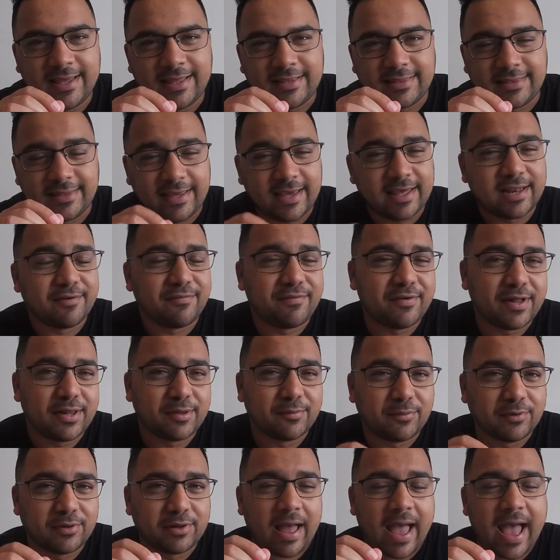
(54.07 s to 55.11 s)
the
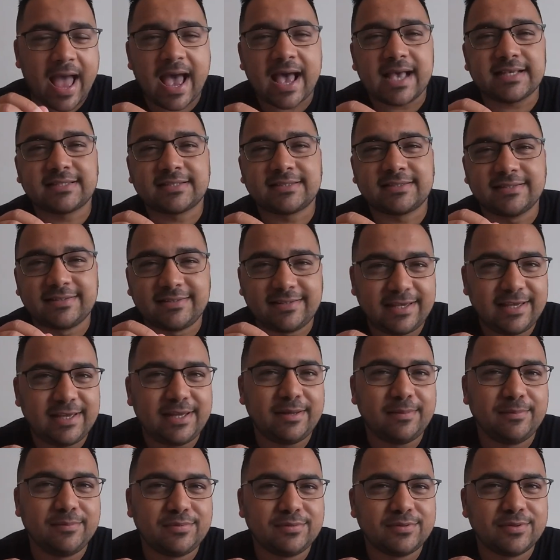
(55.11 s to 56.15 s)
NFL will ask the
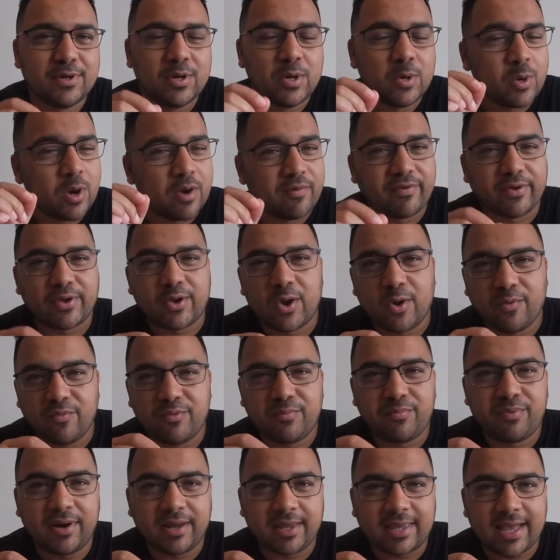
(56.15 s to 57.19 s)
teams who have a
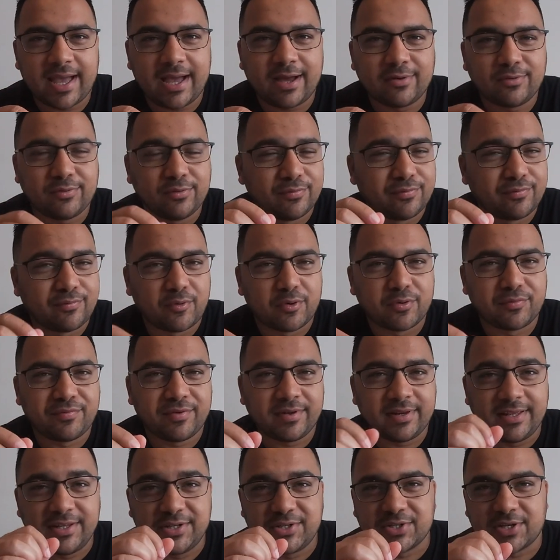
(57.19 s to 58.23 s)
COVID breakout to
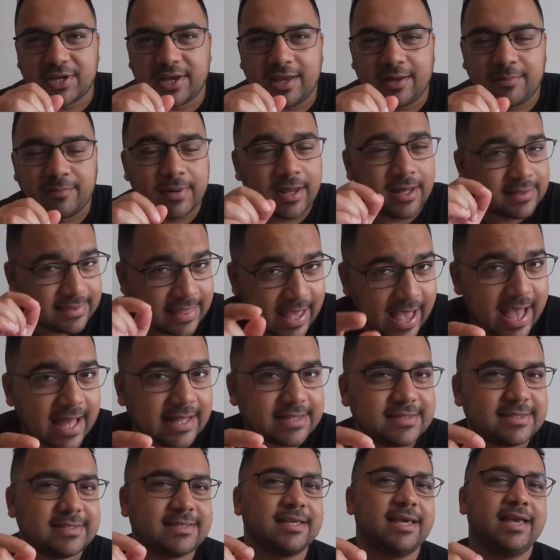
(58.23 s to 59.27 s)
forfeit each game. Now
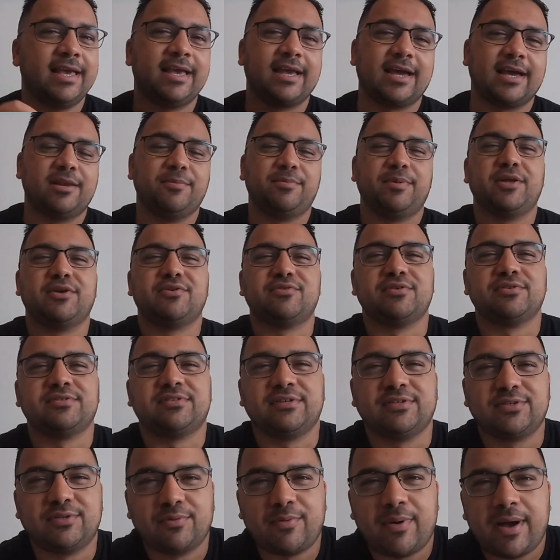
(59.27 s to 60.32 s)
that's going to be
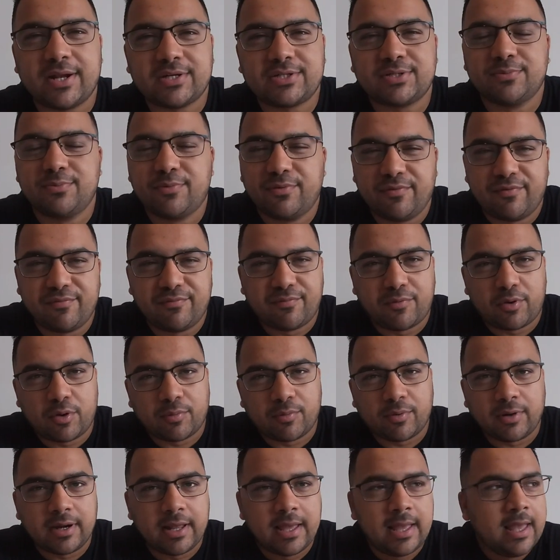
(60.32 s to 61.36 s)
interesting to watch moving
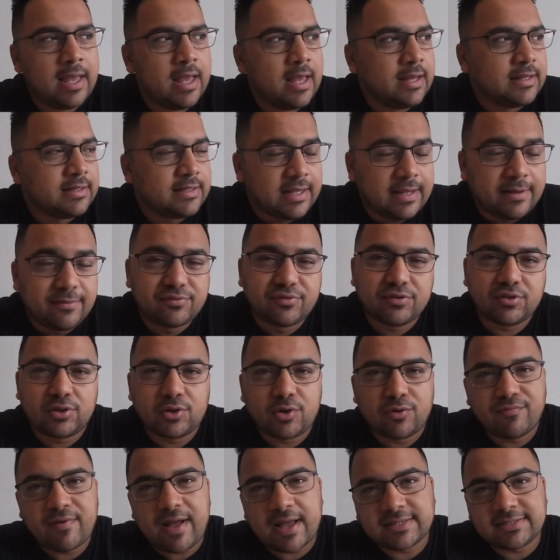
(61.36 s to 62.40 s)
forward. Teams with
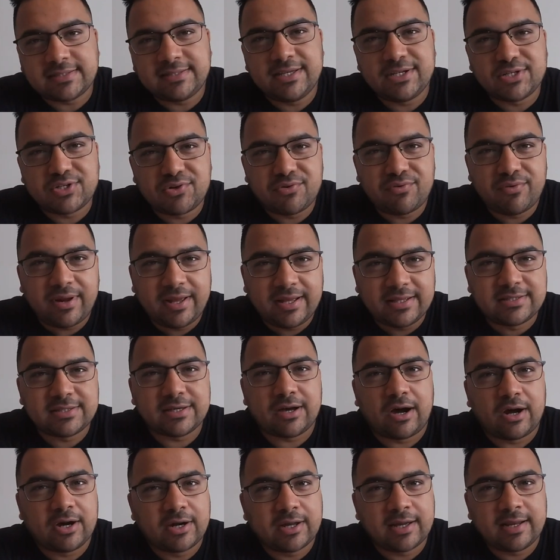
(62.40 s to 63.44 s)
low vaccination rates
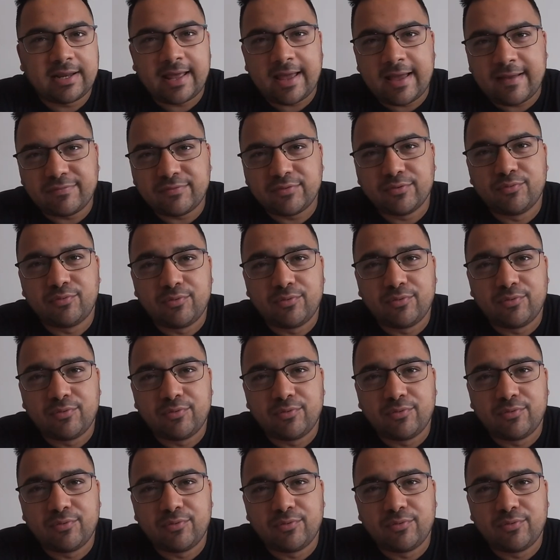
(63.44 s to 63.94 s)
are going to have to